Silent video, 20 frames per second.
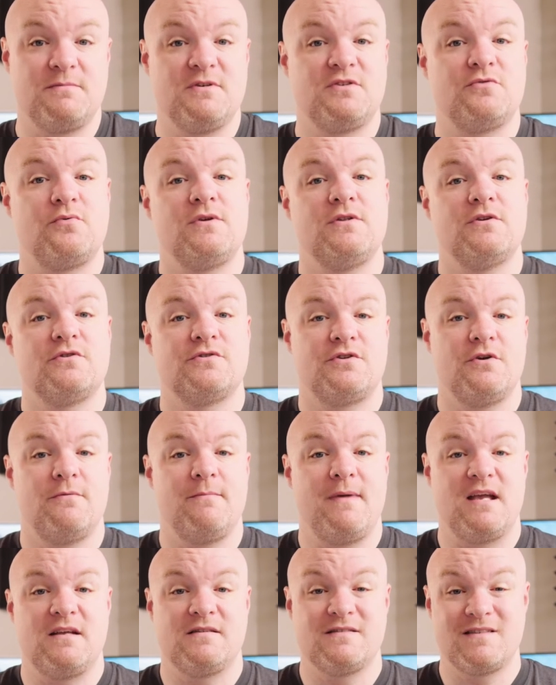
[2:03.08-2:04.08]
between those
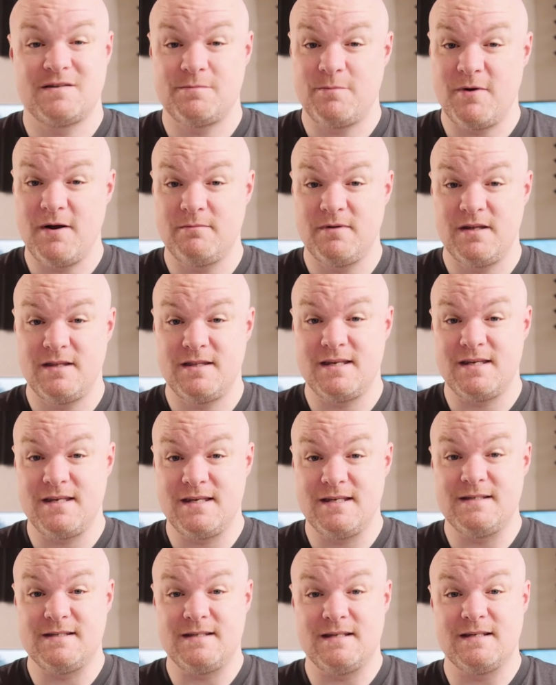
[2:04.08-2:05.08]
domains. That's probably the
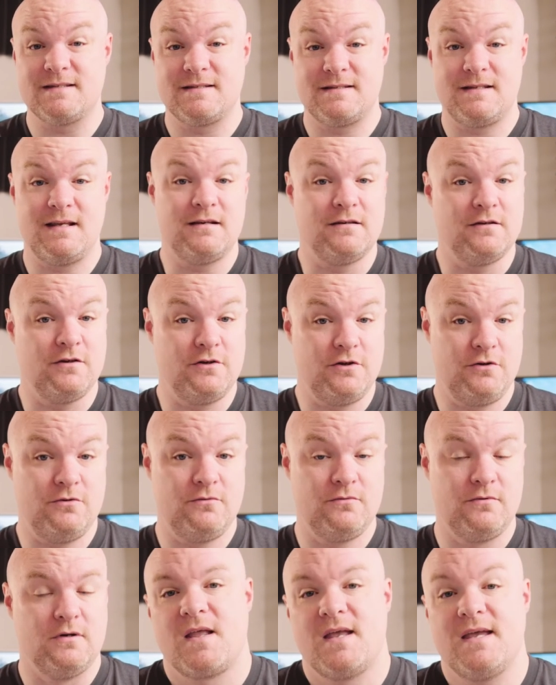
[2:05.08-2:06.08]
easiest thing to
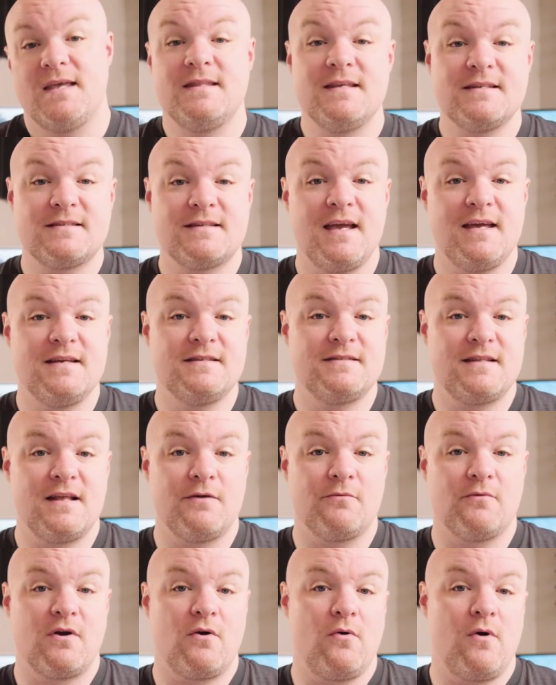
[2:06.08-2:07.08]
do. In this case, the
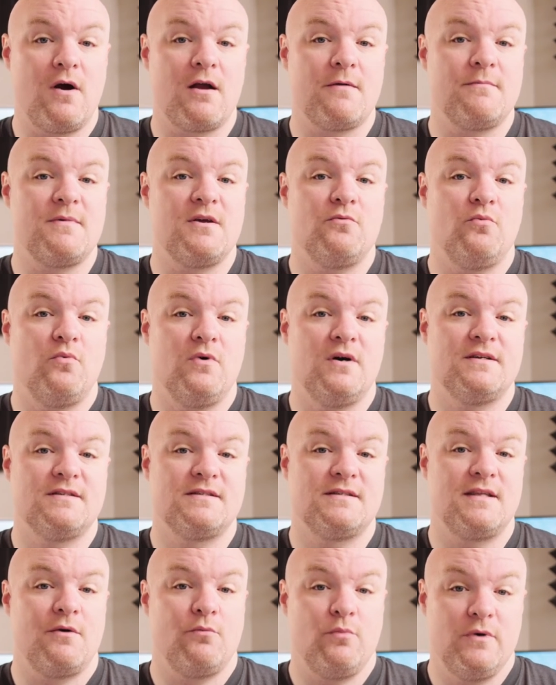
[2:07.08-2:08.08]
requirement
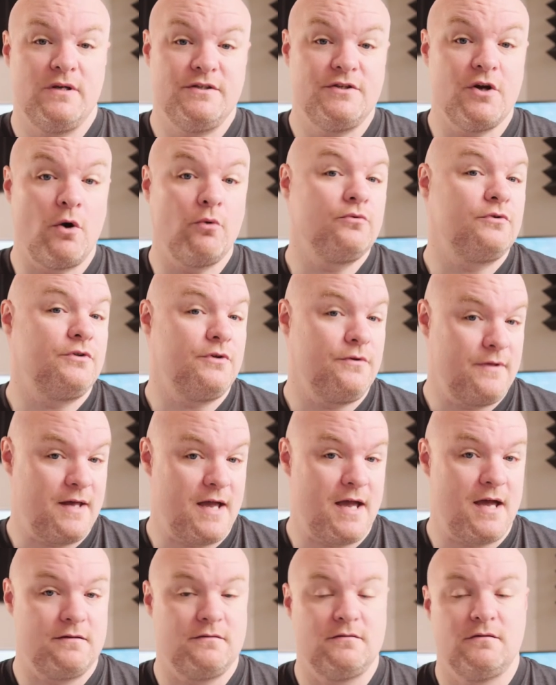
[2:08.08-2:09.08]
was that we don't do
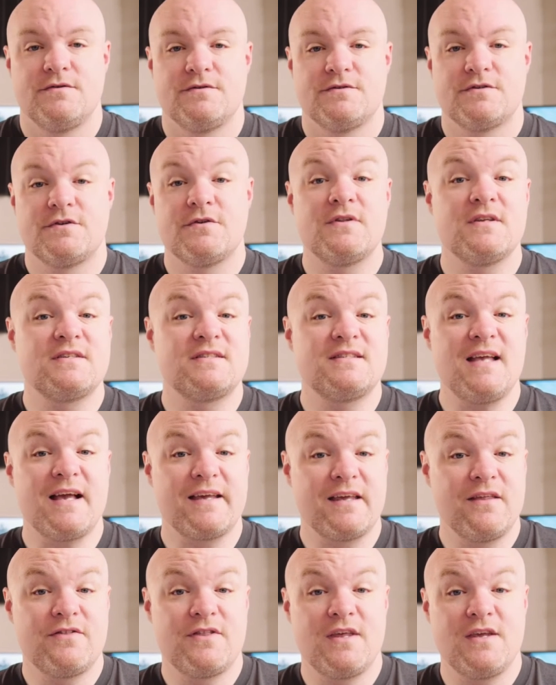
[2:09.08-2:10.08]
that. So the
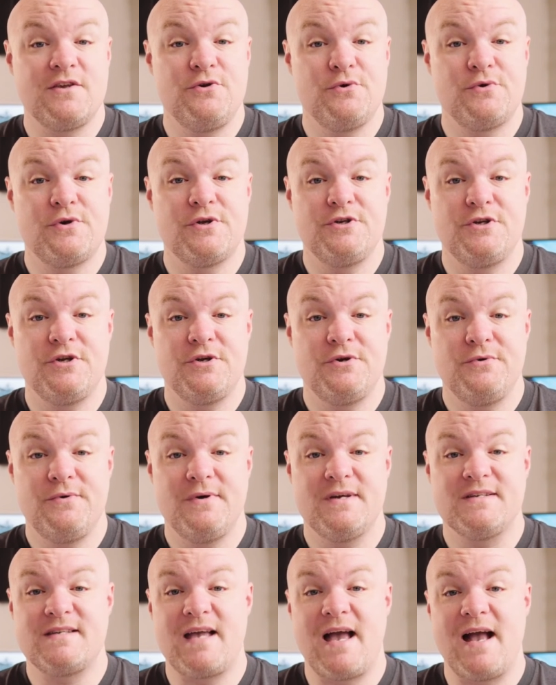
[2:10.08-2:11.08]
second thing you could do
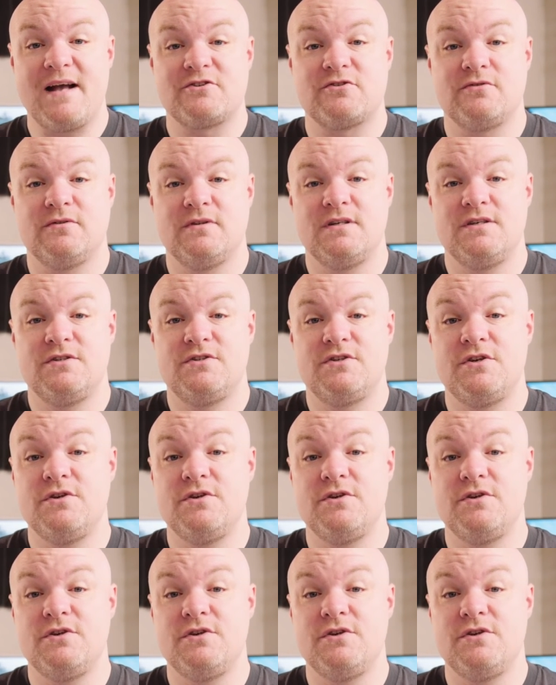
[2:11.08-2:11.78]
is actually to